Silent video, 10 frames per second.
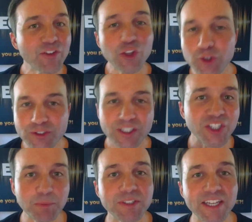used
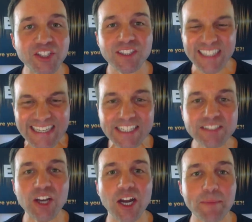ShipStation to
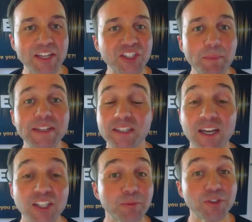easily automate shipping to
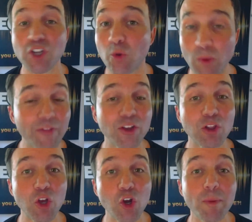customers around the
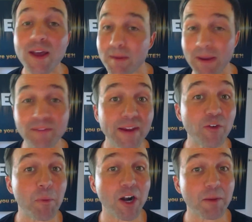globe. My
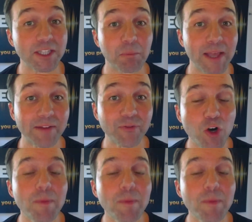favorite part about the platform,